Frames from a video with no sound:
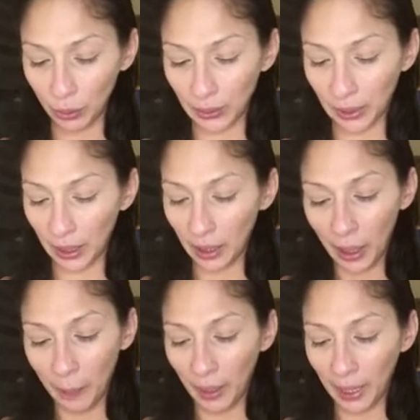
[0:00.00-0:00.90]
that
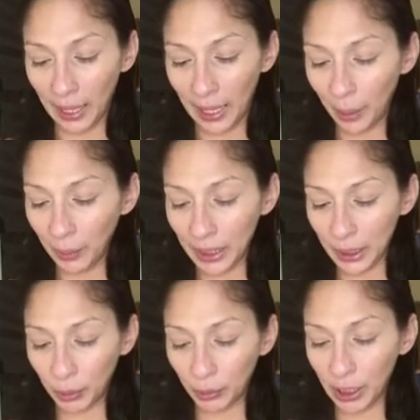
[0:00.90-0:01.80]
by allowing
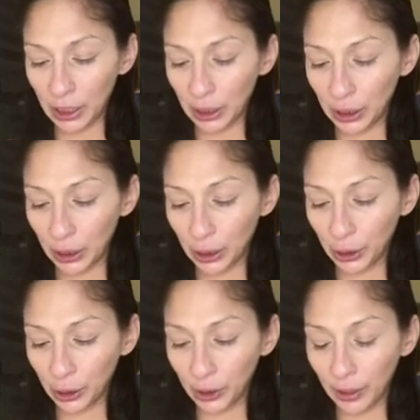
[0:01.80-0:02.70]
inspiration to
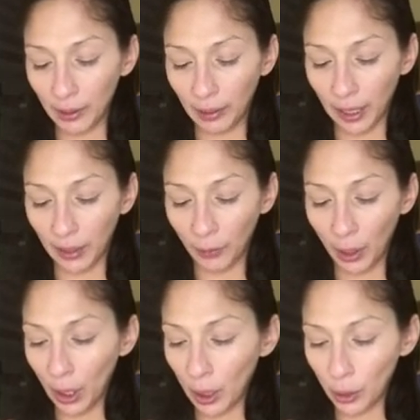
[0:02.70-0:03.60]
nurture your life,
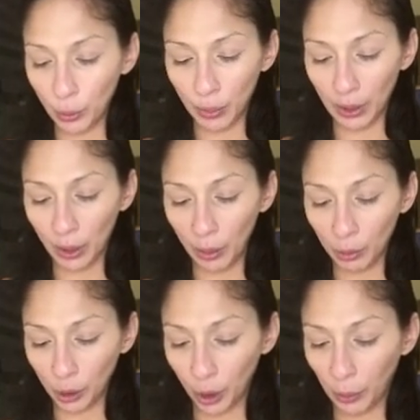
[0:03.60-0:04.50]
you become
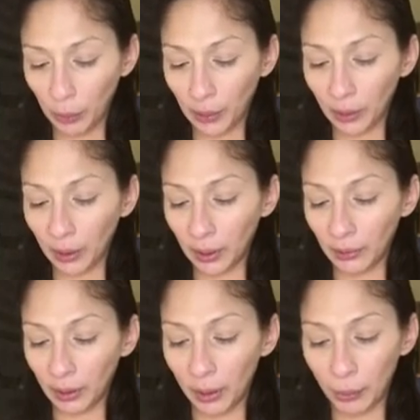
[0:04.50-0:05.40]
sharper, clearer,
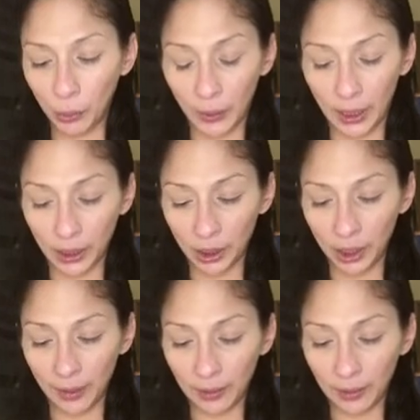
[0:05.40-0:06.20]
and more energetic.